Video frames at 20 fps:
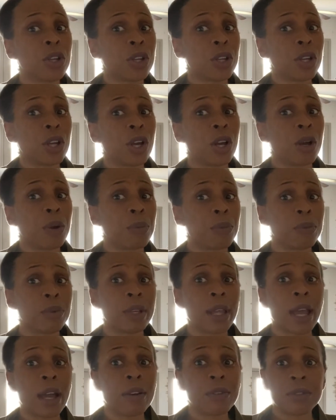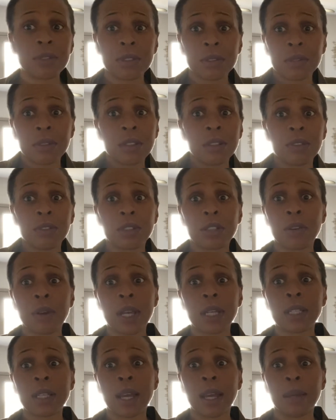um, now, it's, you know, it's a
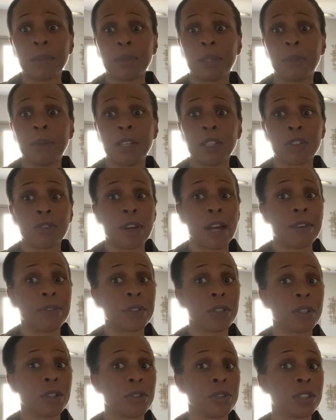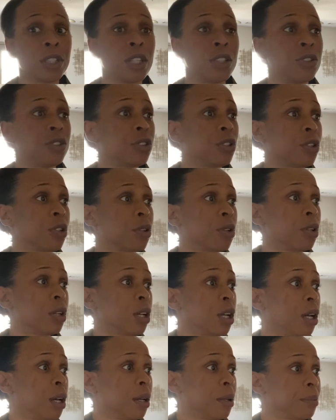great time to be a travel nurse. Get your
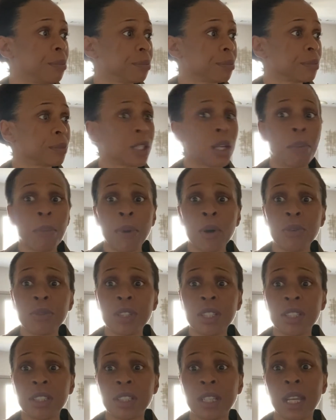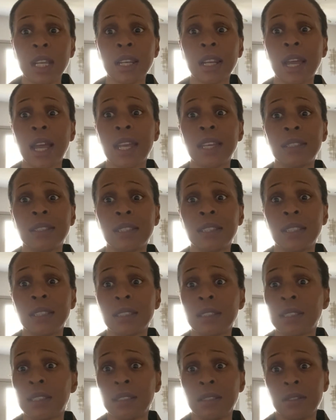um, multi-state
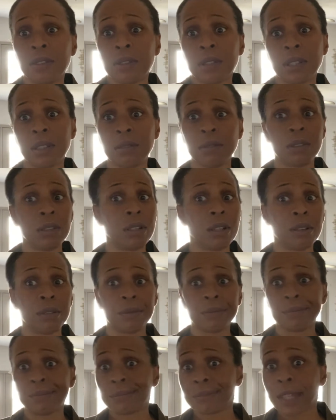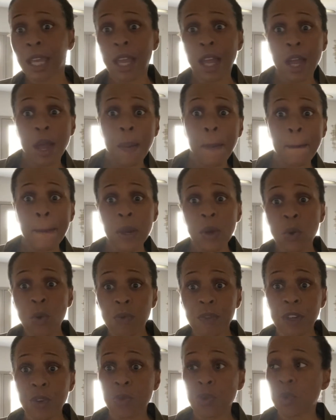license and you can, you know,
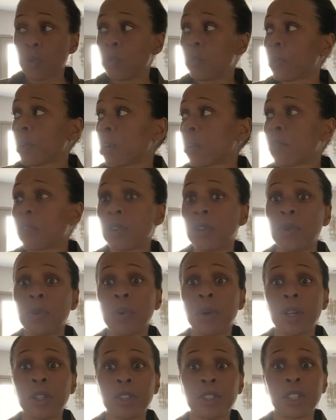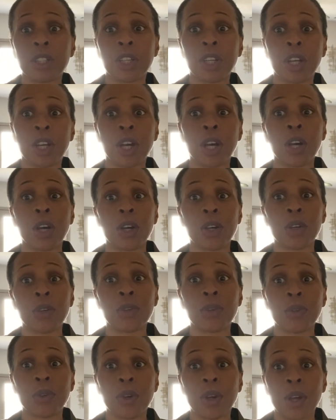move and groove wherever you want to
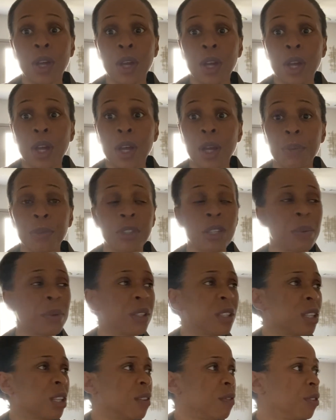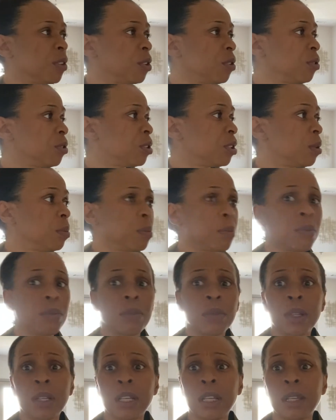go. Um, so I'm going to give you some
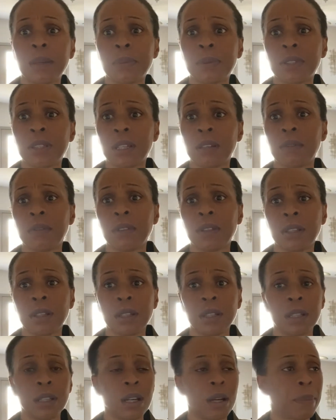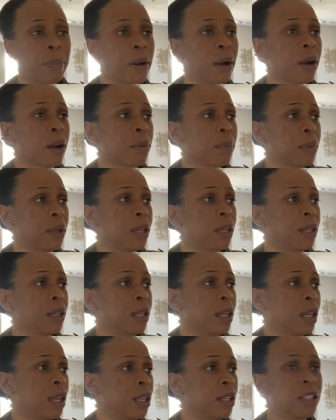clips of the apartment,
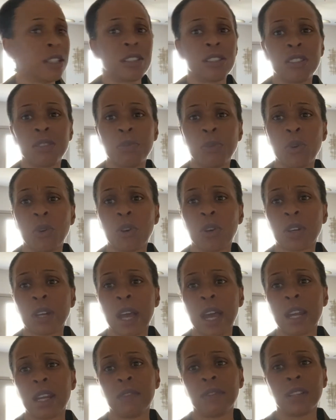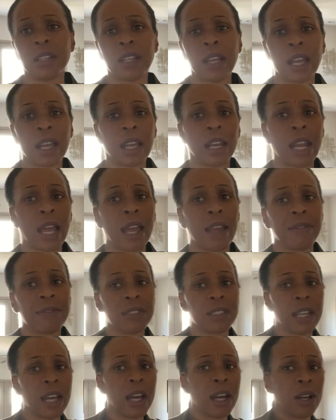and this is more kind of a like a
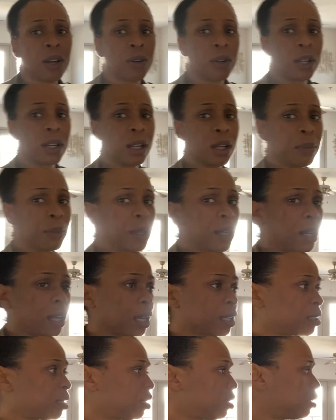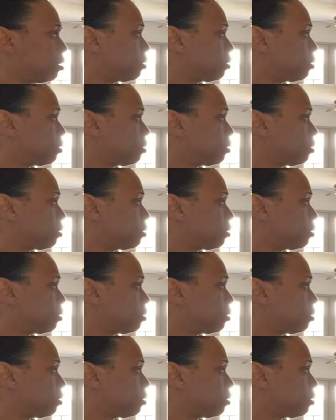lifestyle. Um, like I said, the,